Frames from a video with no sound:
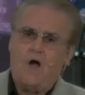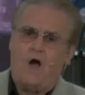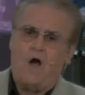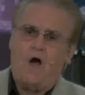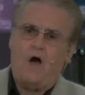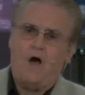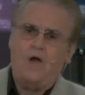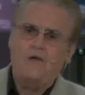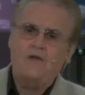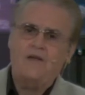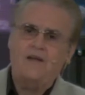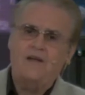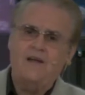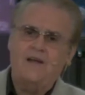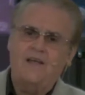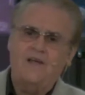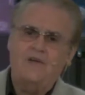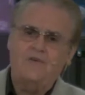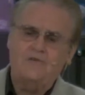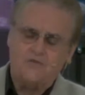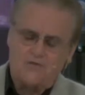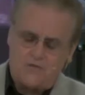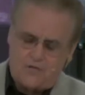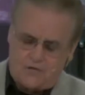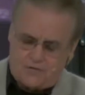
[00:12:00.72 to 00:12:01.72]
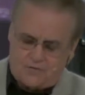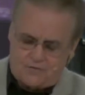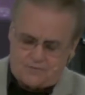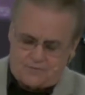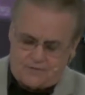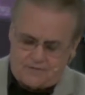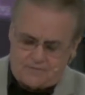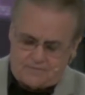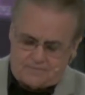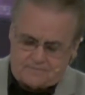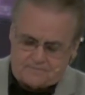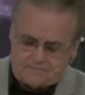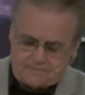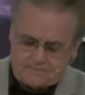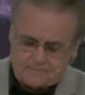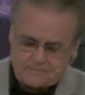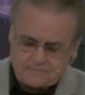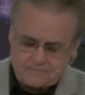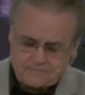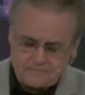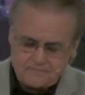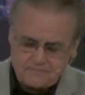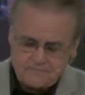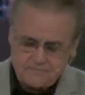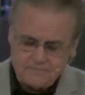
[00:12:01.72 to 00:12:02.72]
God, little children,
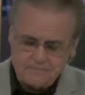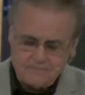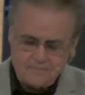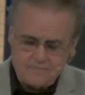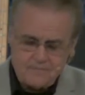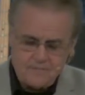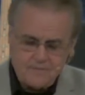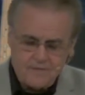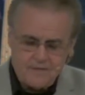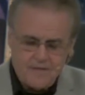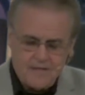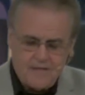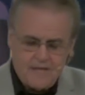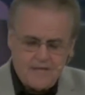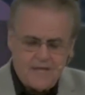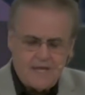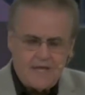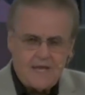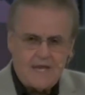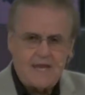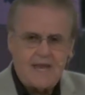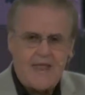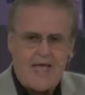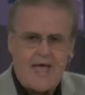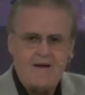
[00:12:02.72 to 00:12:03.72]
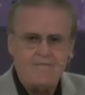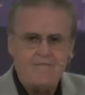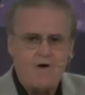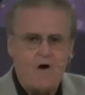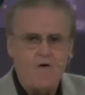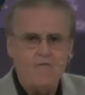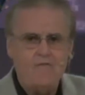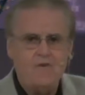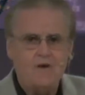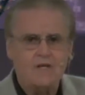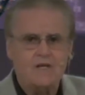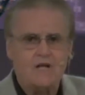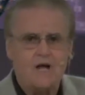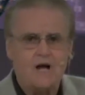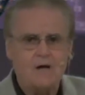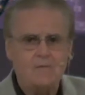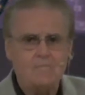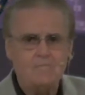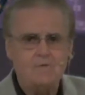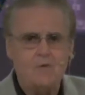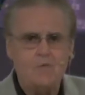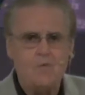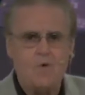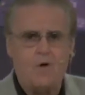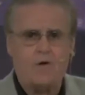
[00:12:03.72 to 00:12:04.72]
and have
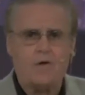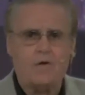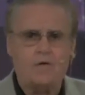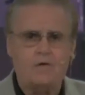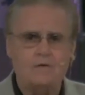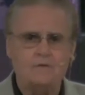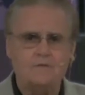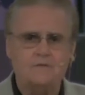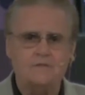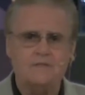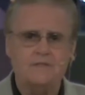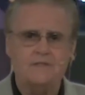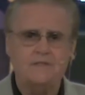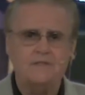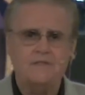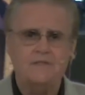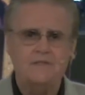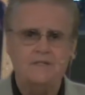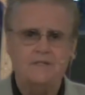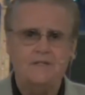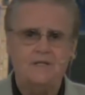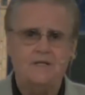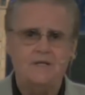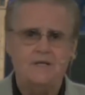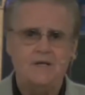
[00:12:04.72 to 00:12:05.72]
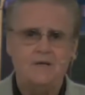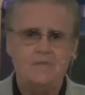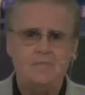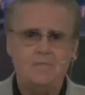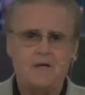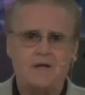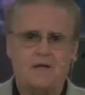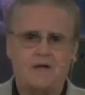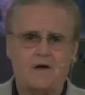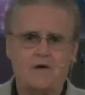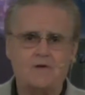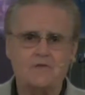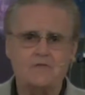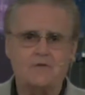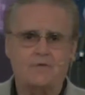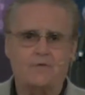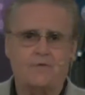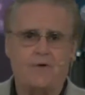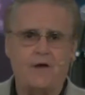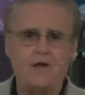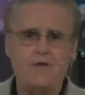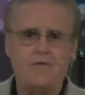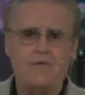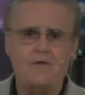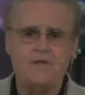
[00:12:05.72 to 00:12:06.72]
overcome the world, because
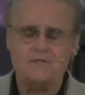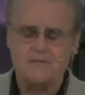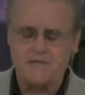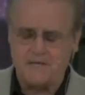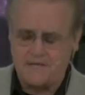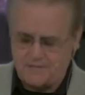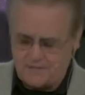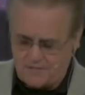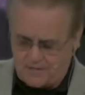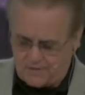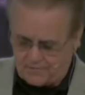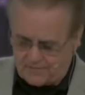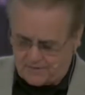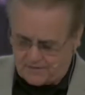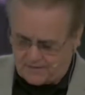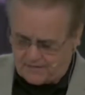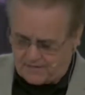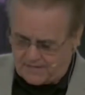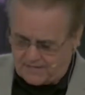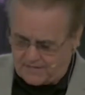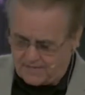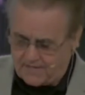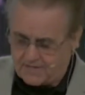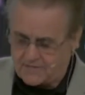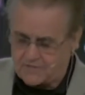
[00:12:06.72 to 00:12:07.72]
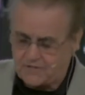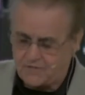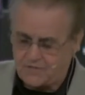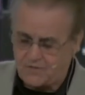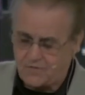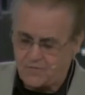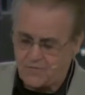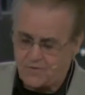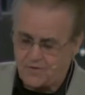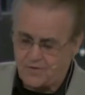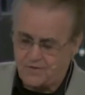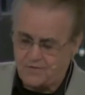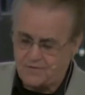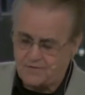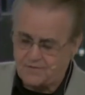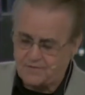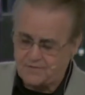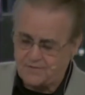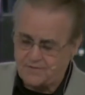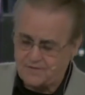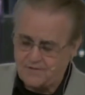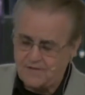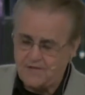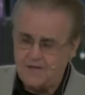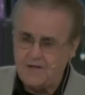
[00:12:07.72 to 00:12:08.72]
greater is in you than he that's in the world.
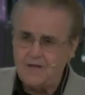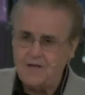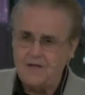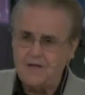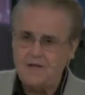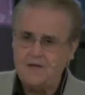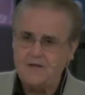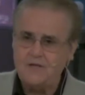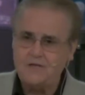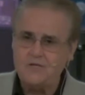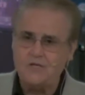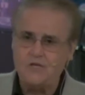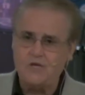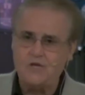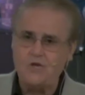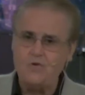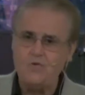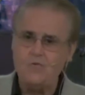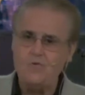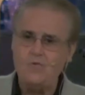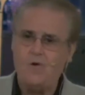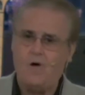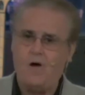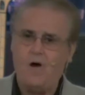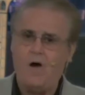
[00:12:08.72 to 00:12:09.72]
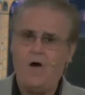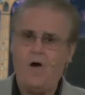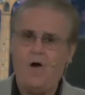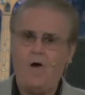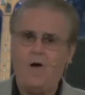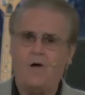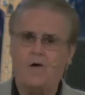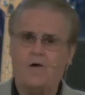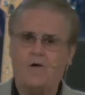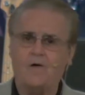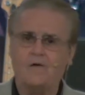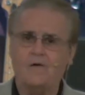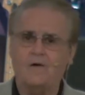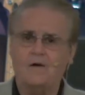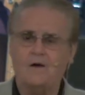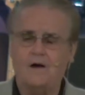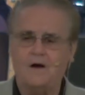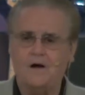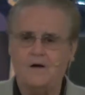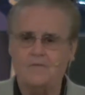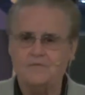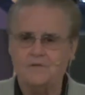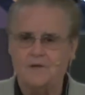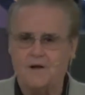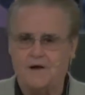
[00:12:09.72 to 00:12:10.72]
You are
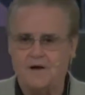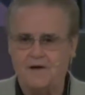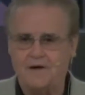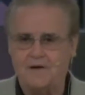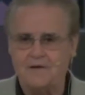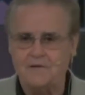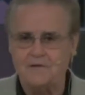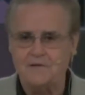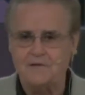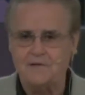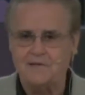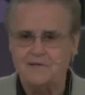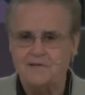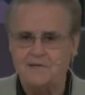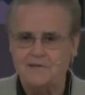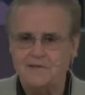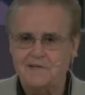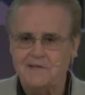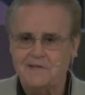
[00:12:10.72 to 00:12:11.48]
of God.